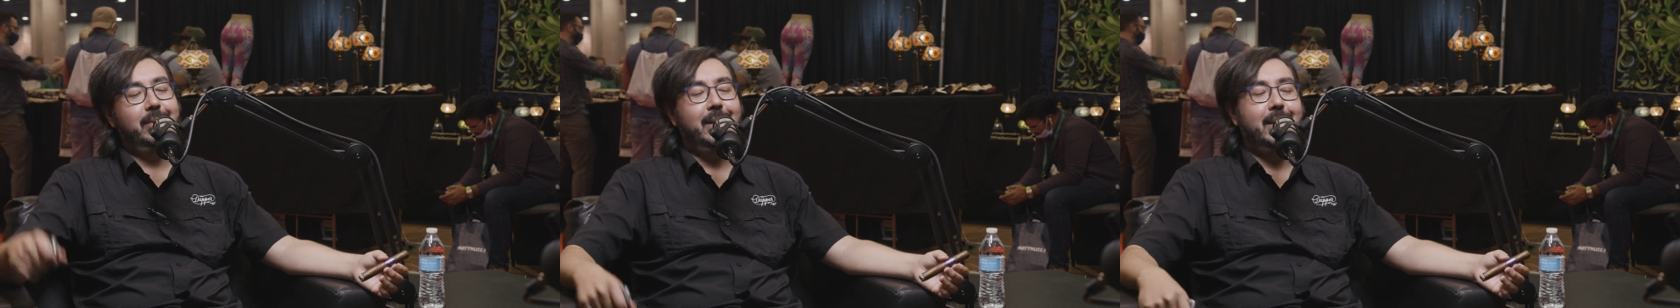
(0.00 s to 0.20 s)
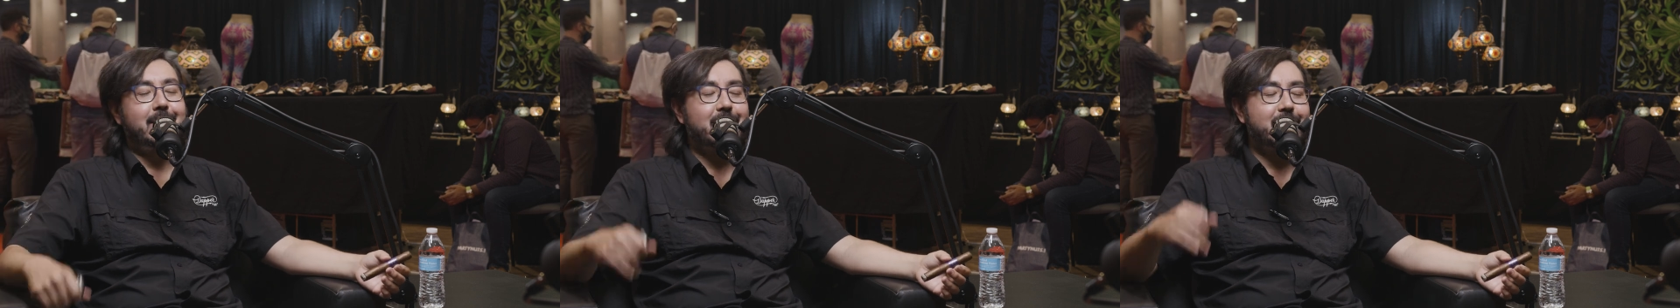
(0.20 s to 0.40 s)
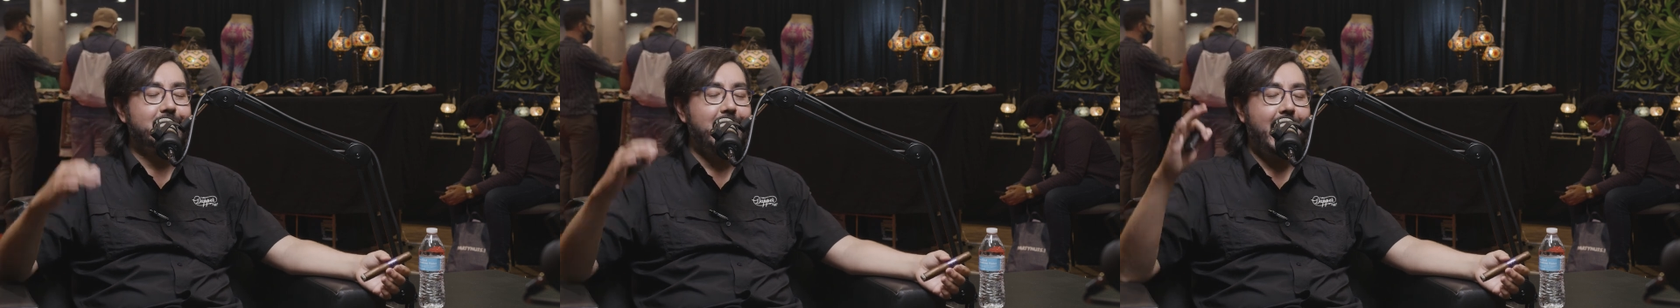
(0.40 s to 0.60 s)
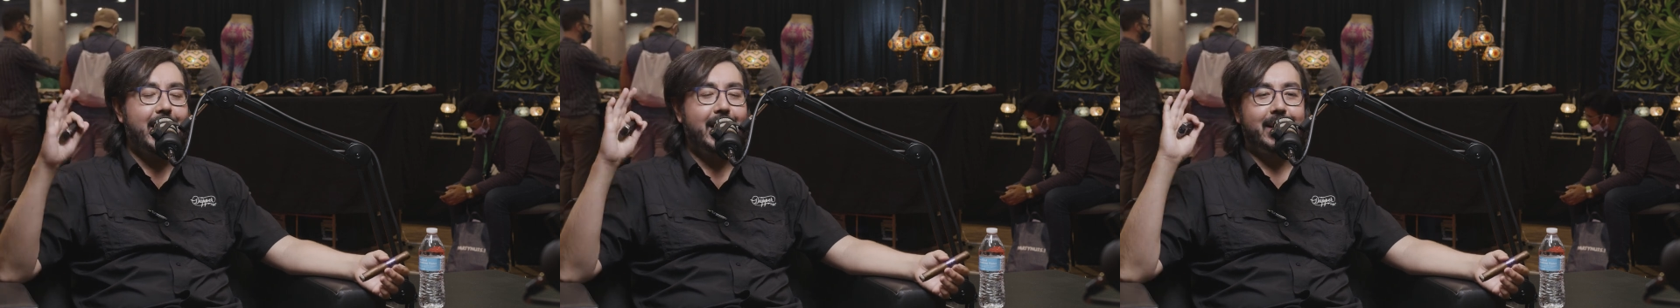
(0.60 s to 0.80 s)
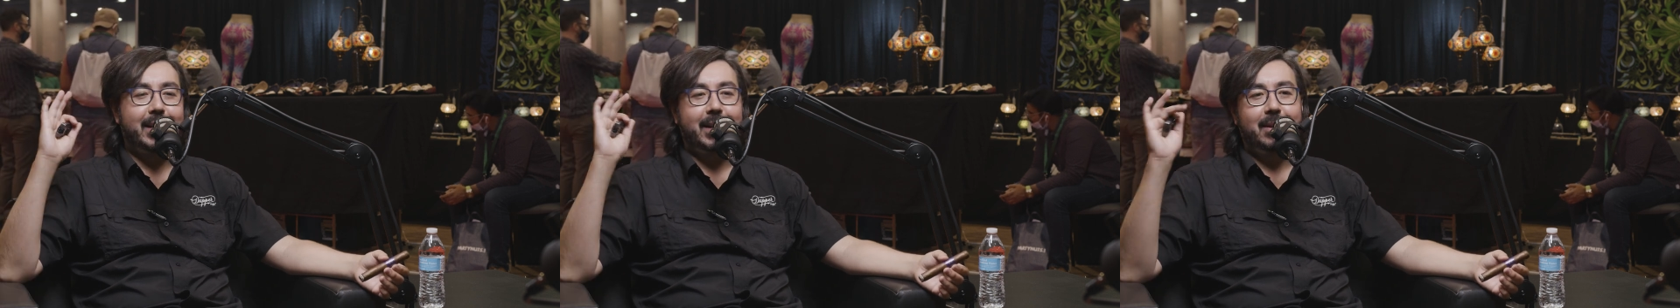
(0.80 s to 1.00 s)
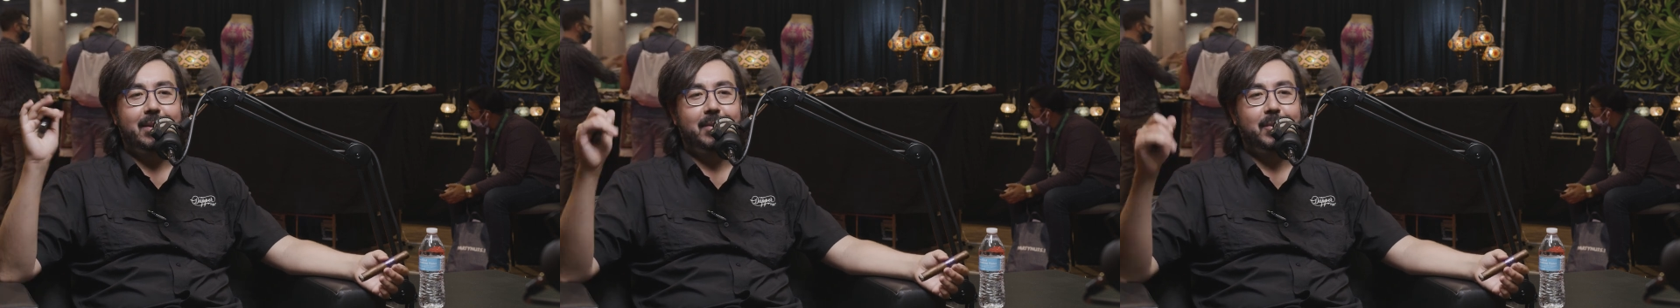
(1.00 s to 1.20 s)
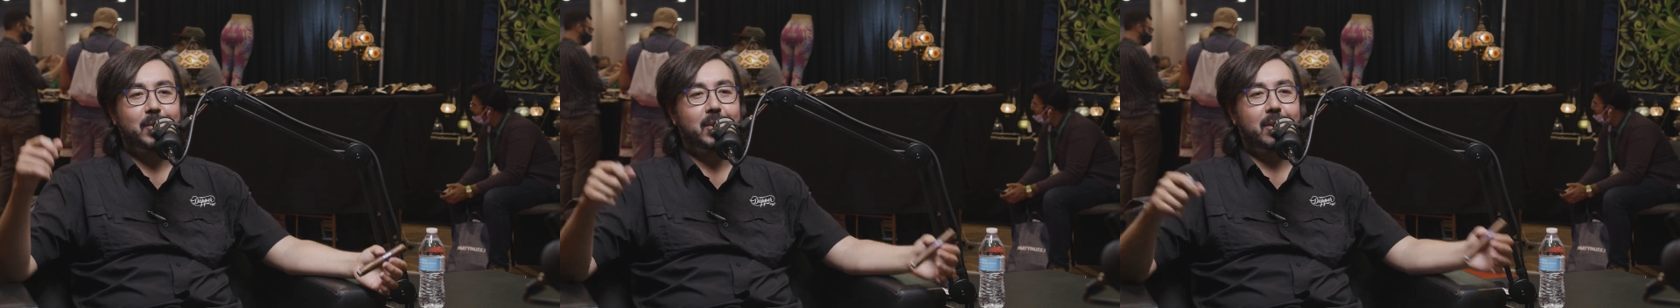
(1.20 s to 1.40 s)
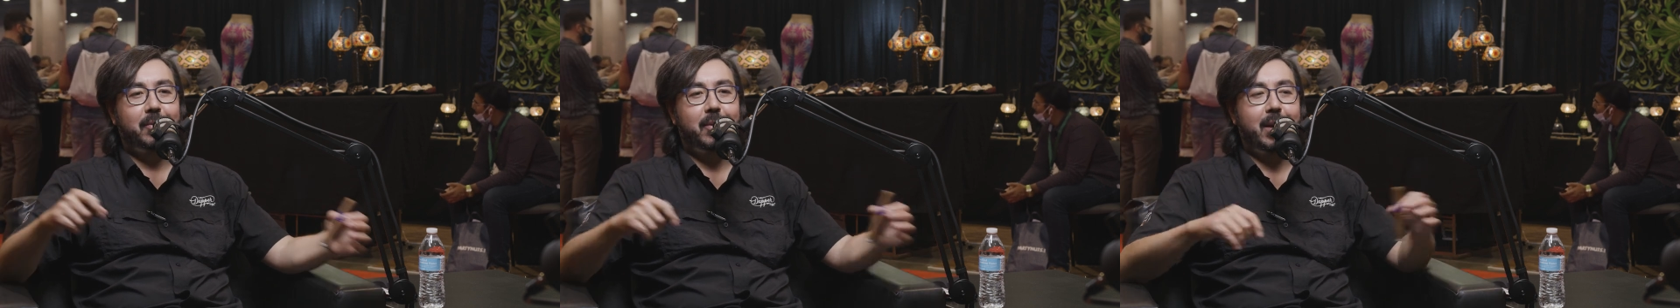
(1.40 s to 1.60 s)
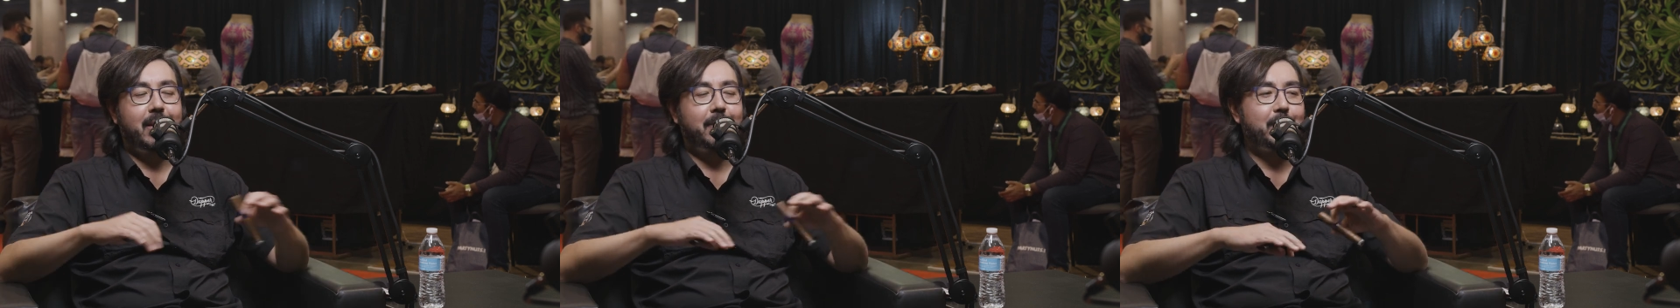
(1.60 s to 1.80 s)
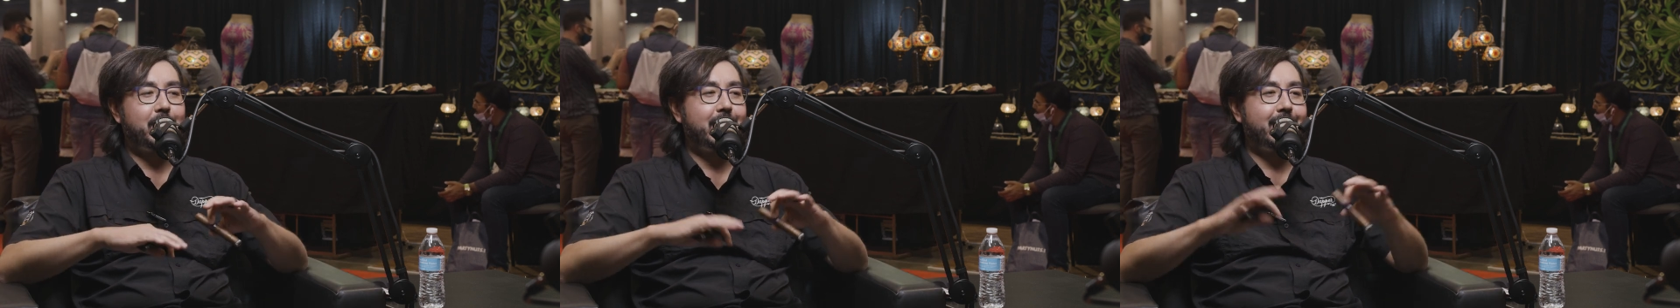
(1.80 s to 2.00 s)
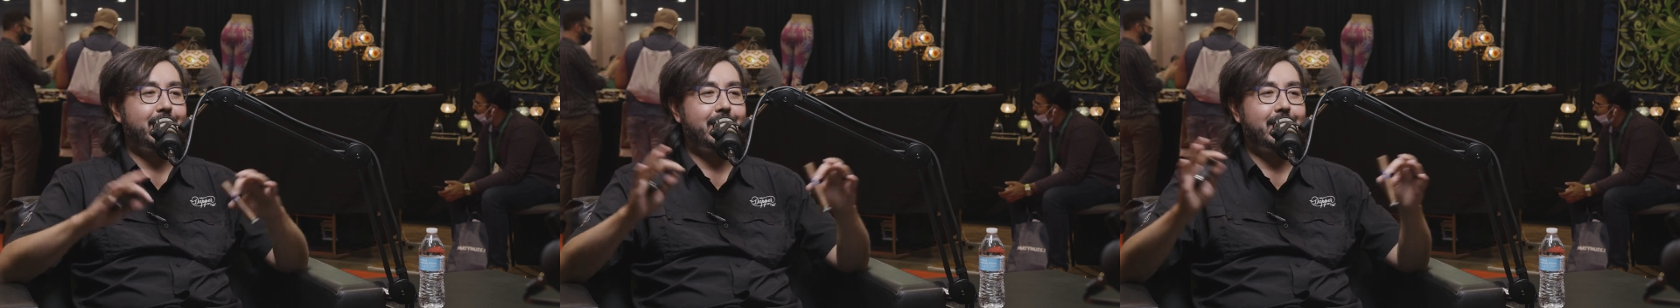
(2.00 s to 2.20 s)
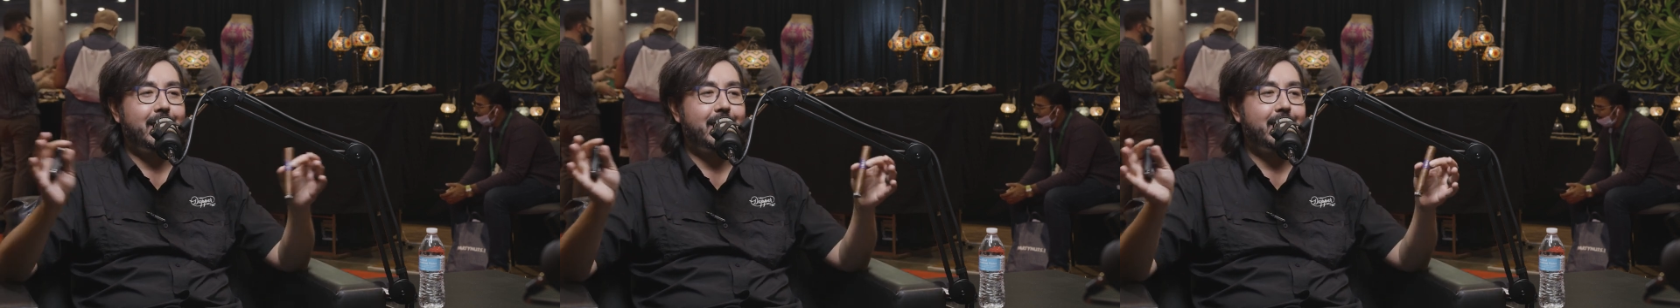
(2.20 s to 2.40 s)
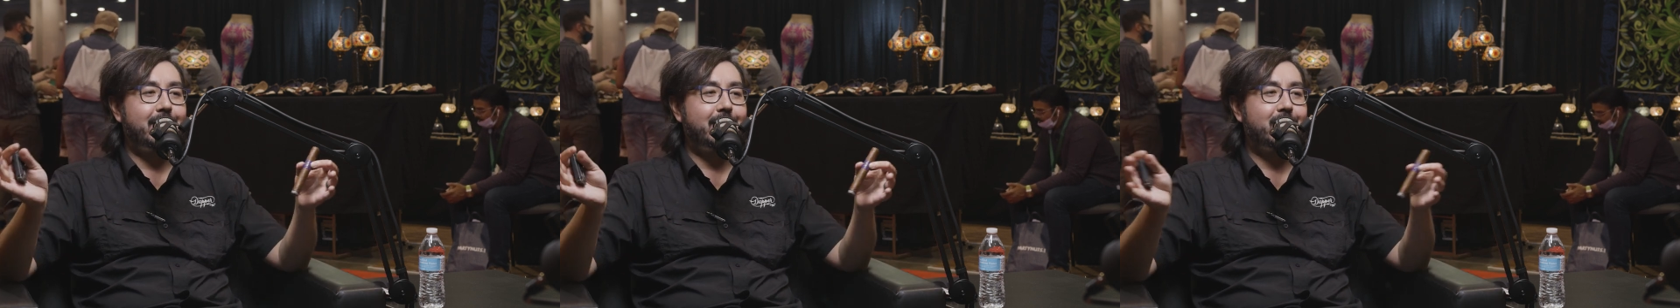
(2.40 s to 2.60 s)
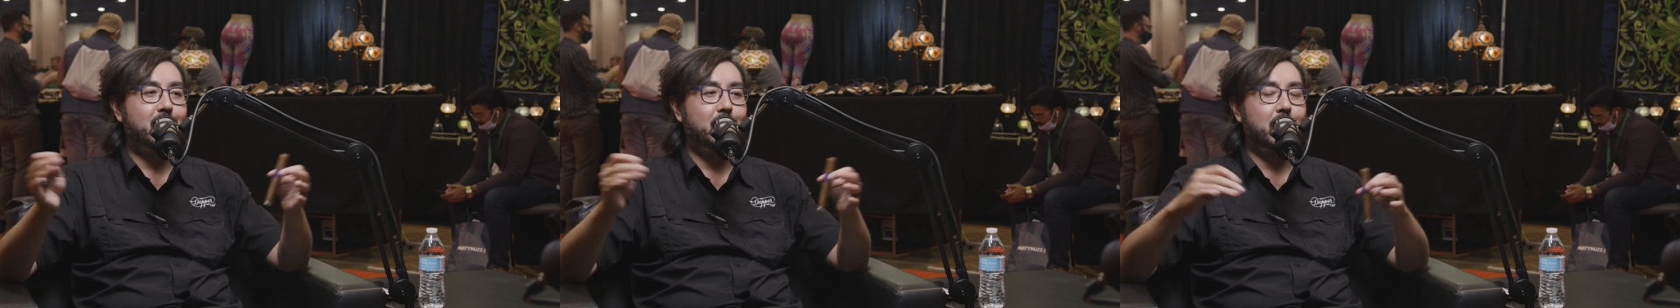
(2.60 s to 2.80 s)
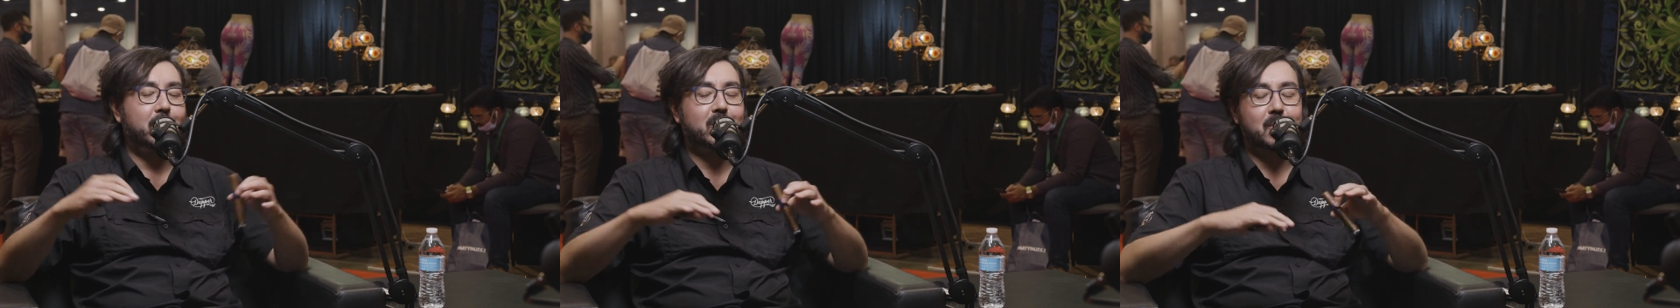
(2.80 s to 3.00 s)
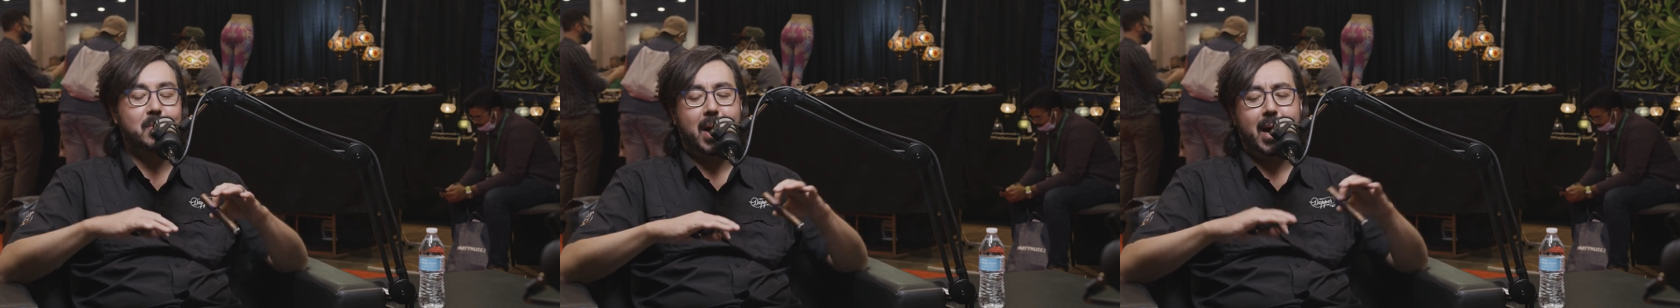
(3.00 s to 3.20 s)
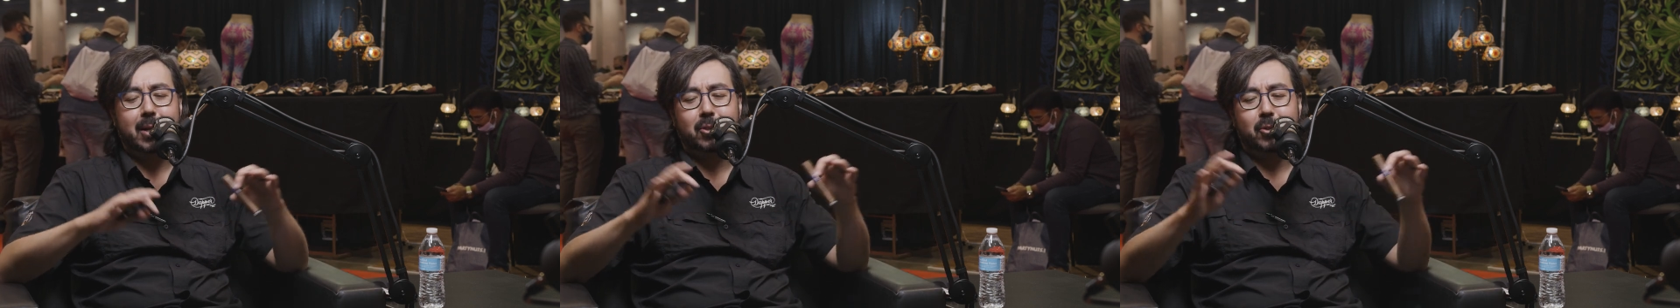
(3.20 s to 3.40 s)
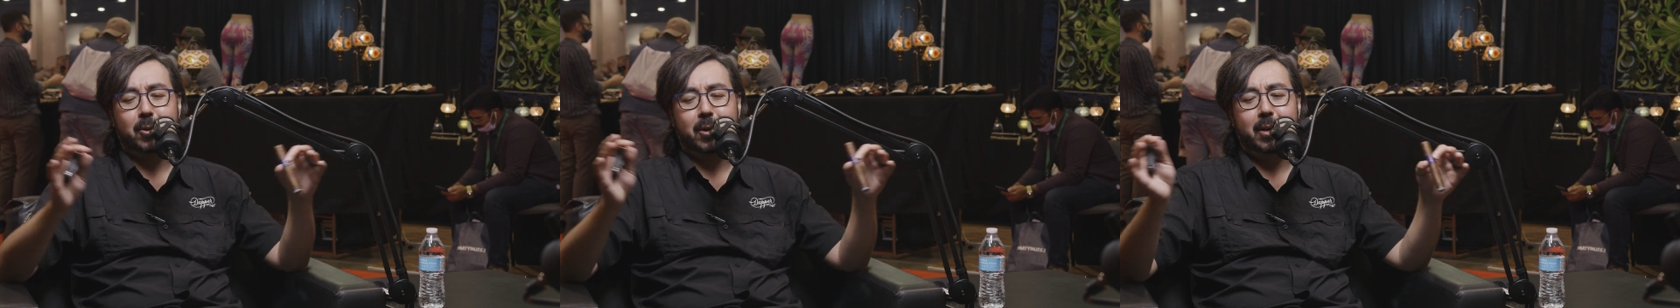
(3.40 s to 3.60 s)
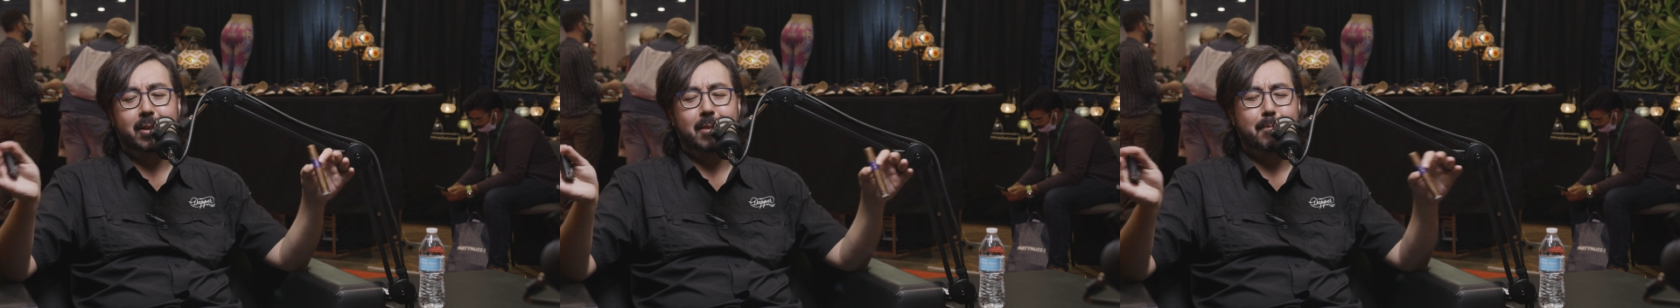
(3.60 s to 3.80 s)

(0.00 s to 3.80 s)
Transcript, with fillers: insanity developing the Cubo Sumatra.